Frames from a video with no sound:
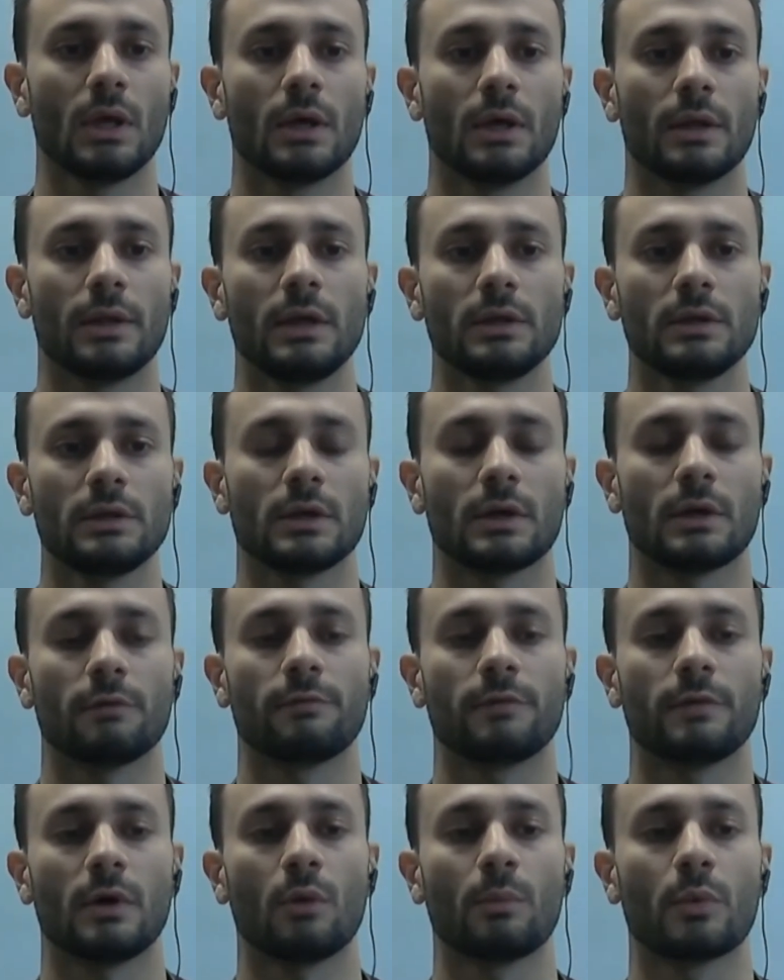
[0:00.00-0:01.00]
Then
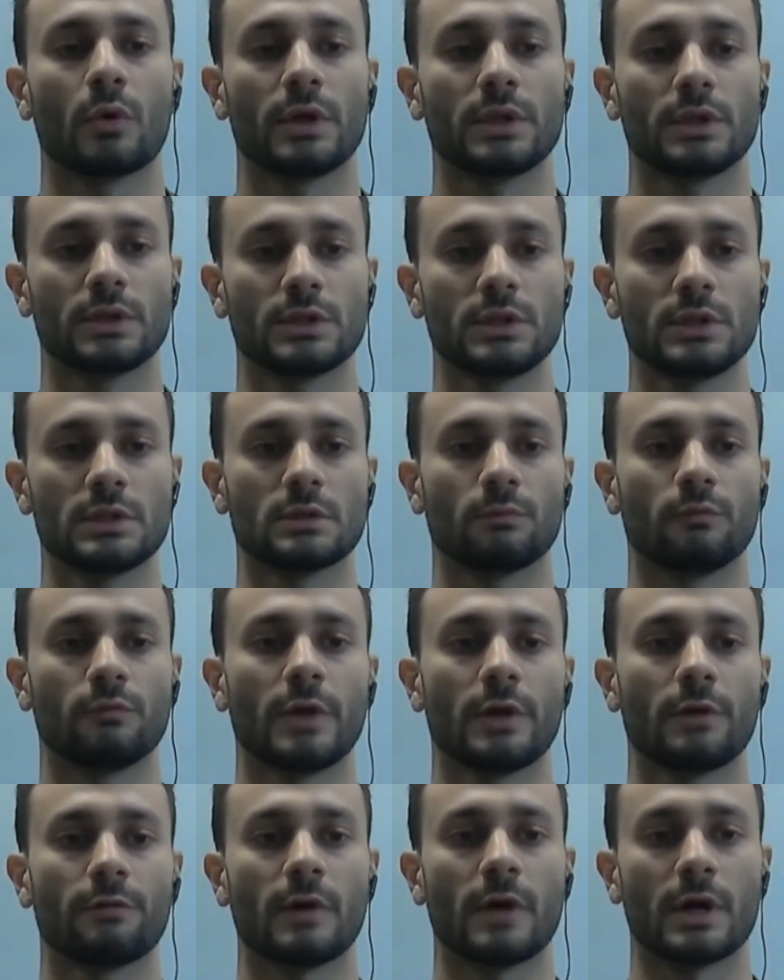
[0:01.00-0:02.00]
the operating system
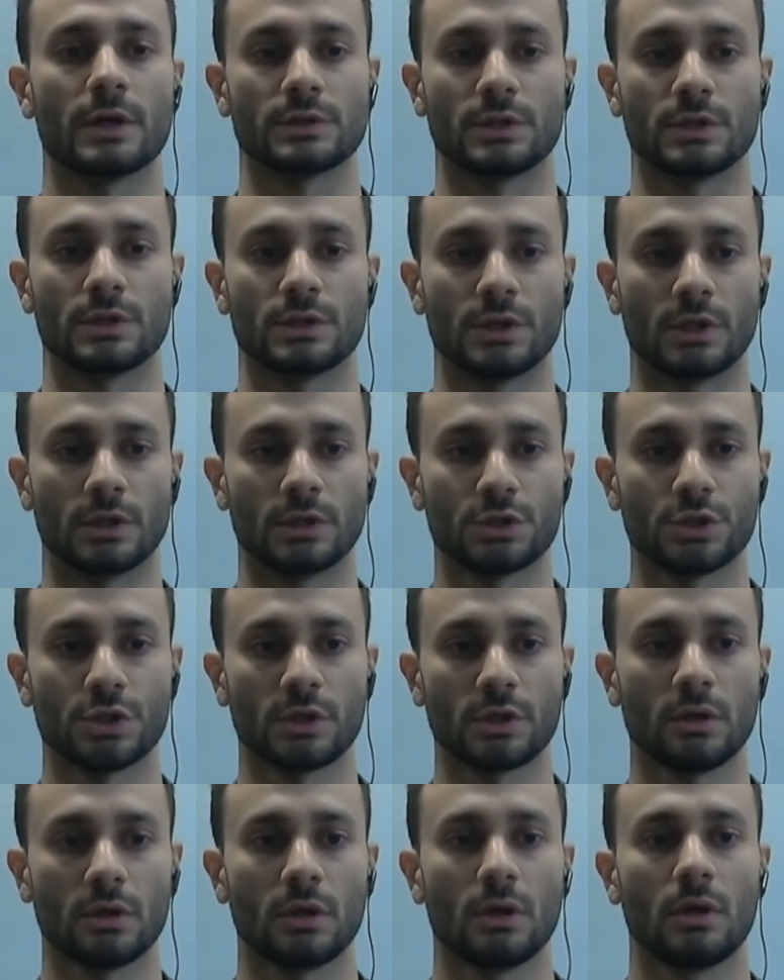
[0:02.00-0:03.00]
verifies the signature
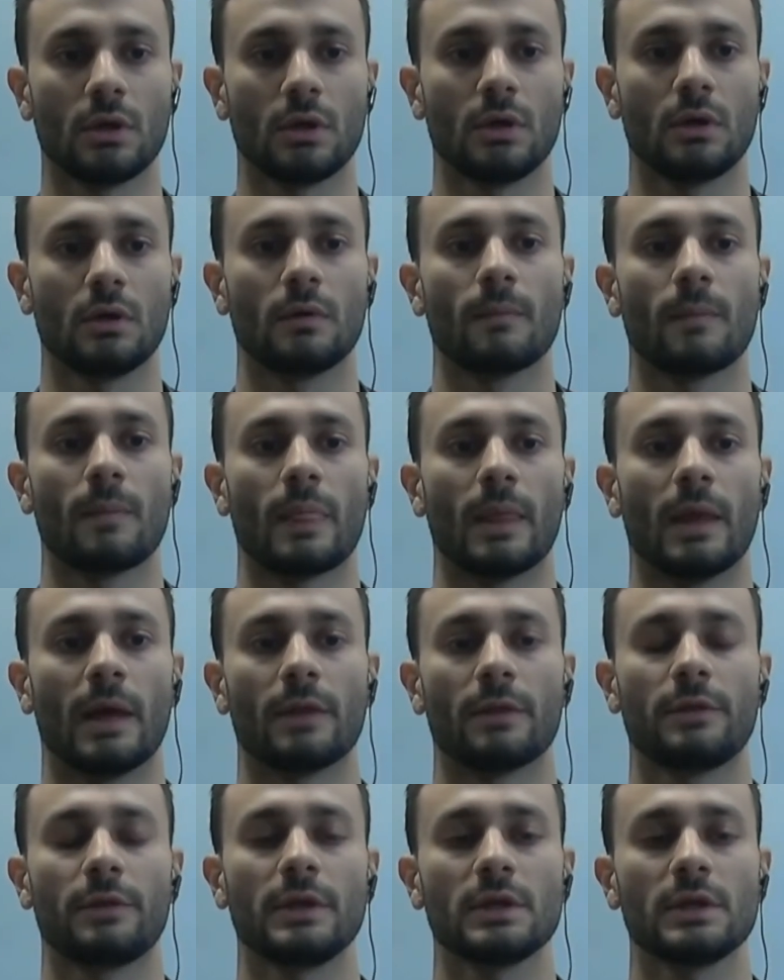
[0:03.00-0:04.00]
and
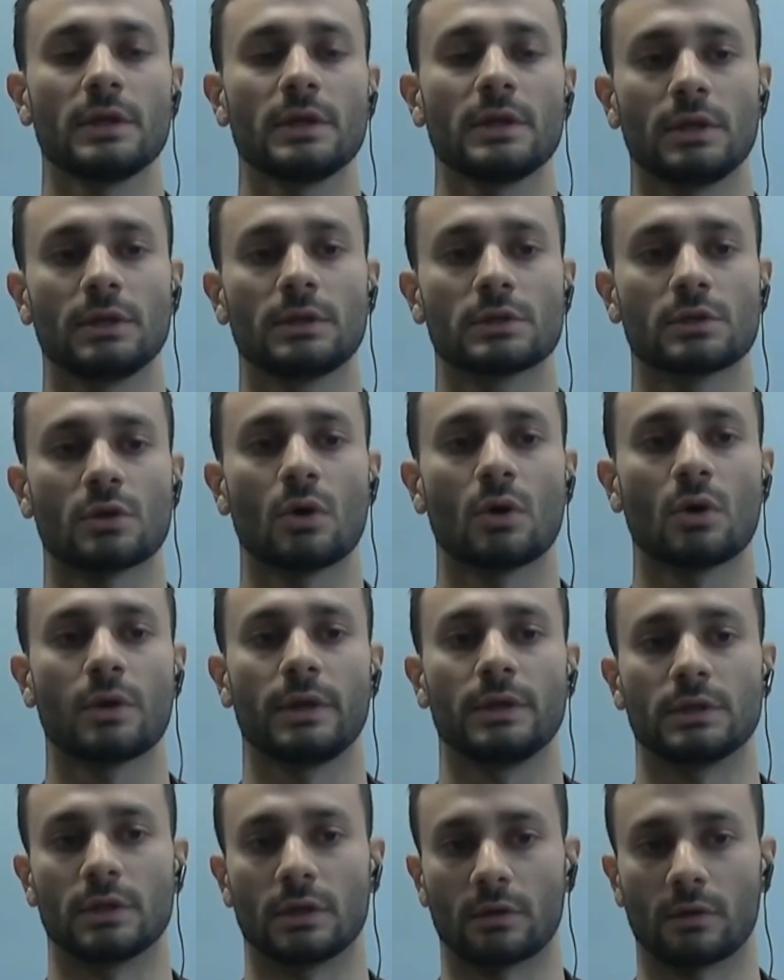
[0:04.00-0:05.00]
thinks it is
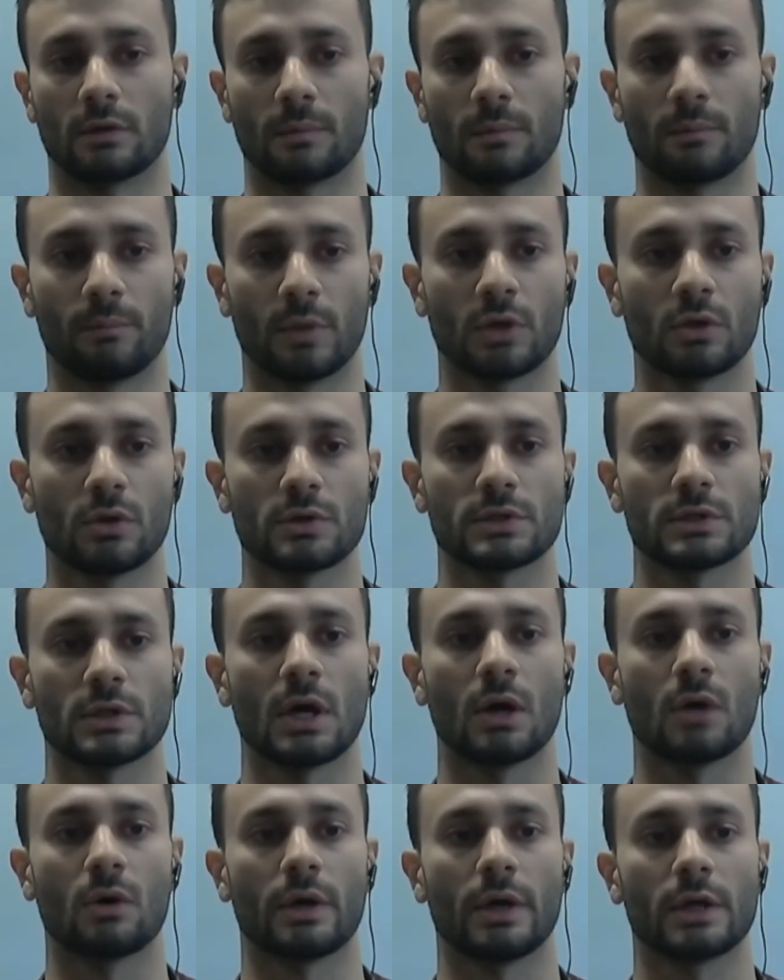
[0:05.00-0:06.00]
authentic because
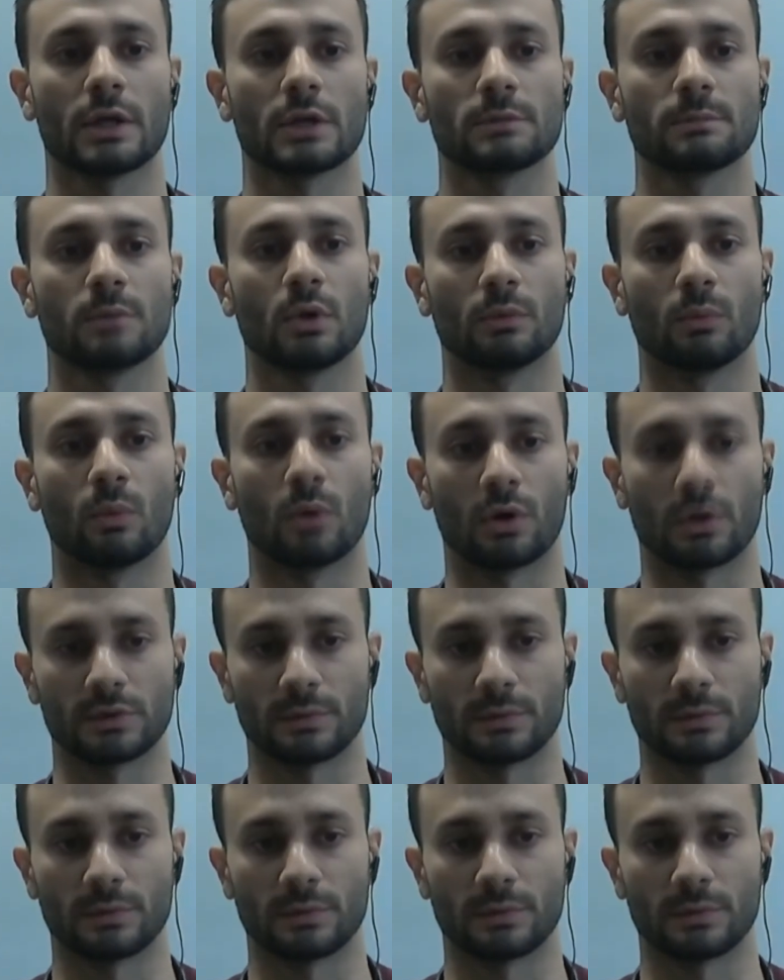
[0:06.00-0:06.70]
our exploit worked.